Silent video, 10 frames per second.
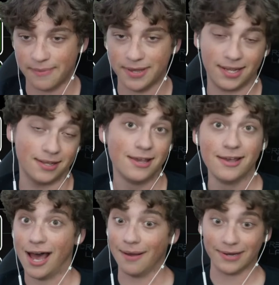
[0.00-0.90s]
I mean,
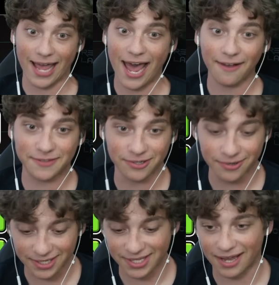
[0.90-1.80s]
I'm gonna have
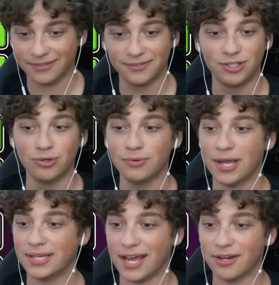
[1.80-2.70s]
to, because I do
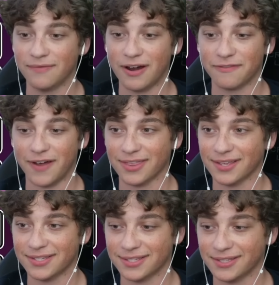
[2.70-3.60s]
intend on verifying
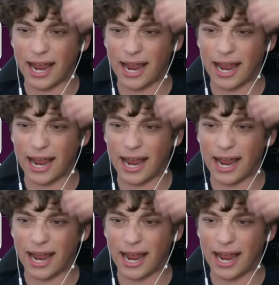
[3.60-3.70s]
this.